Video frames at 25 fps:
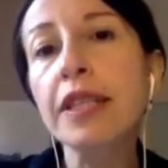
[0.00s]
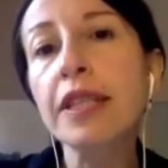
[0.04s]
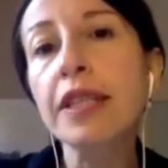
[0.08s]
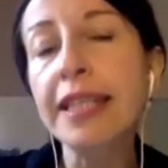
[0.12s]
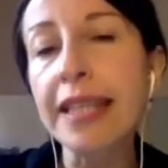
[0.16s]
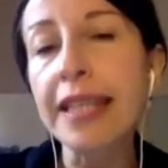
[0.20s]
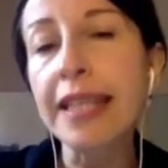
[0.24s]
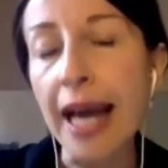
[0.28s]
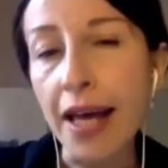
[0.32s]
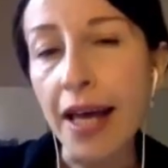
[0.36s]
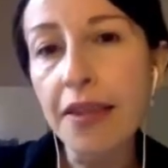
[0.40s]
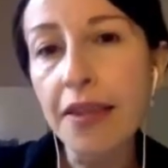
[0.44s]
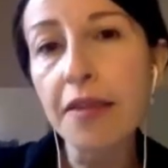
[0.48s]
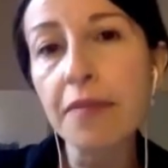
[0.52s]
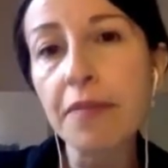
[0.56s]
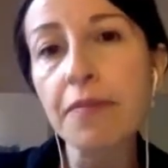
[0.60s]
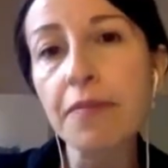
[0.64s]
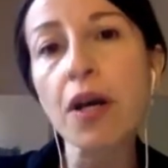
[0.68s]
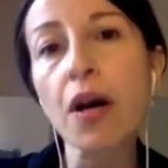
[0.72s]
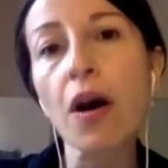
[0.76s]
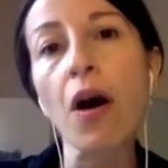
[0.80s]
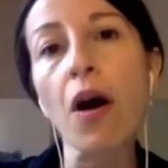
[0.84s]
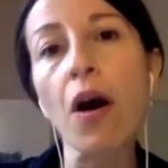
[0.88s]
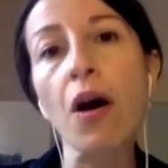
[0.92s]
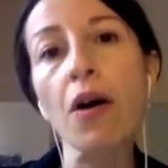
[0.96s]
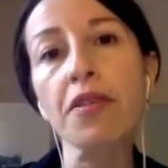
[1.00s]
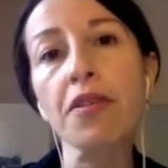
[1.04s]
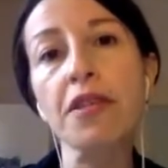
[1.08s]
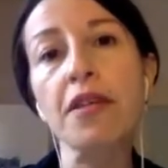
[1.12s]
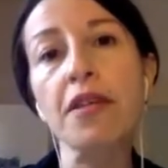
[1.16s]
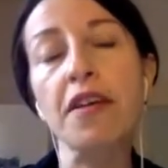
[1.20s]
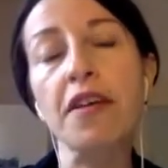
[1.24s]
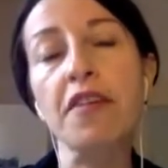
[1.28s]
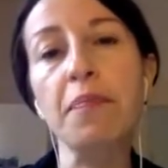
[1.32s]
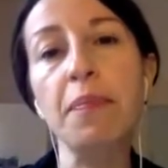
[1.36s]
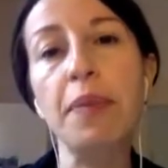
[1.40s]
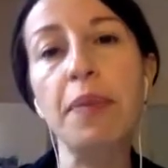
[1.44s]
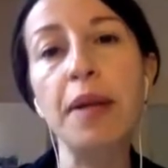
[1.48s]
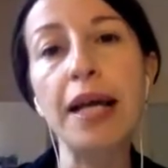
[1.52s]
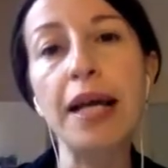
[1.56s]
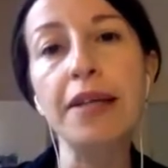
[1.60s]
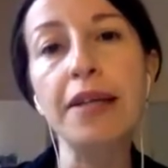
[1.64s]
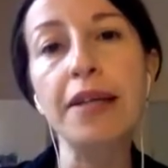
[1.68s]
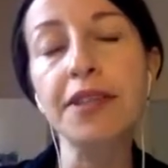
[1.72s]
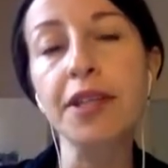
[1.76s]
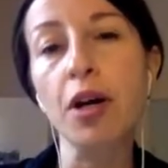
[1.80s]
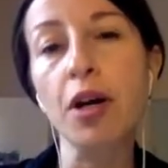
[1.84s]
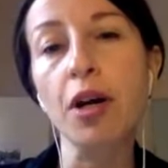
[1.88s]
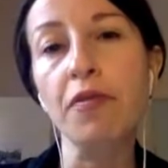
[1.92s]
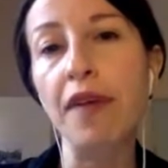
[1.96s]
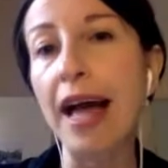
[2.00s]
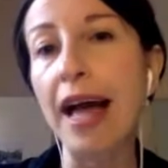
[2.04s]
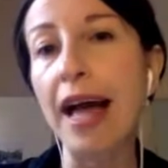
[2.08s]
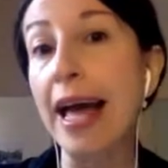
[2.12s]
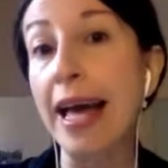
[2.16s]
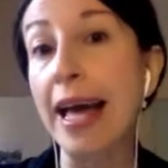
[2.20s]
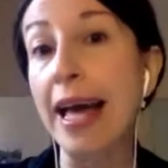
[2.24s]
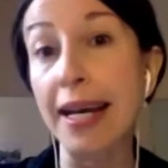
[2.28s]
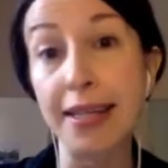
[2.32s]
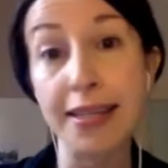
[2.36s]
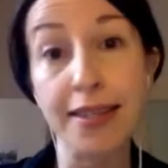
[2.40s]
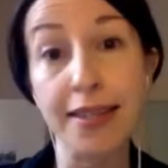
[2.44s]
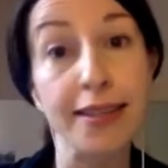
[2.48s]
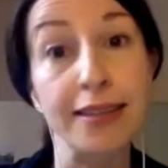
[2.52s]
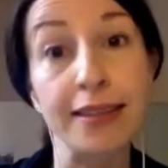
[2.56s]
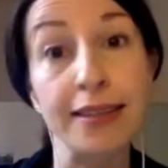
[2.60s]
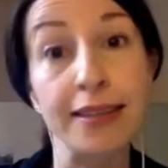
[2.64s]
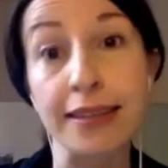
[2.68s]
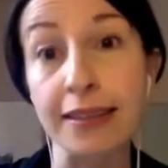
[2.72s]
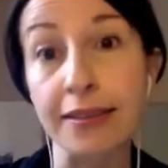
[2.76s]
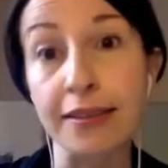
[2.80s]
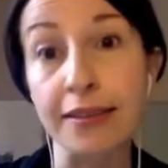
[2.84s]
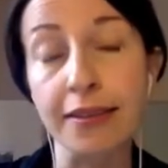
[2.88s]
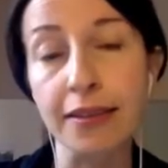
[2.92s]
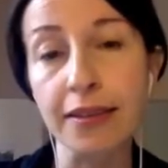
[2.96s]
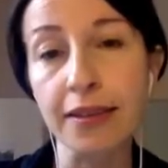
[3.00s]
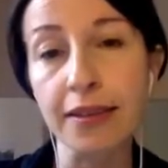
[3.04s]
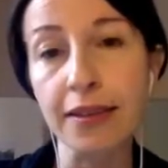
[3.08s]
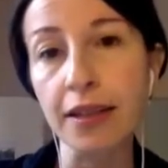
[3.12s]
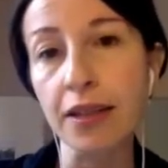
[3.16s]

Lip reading: Yes, because there are plenty of excellent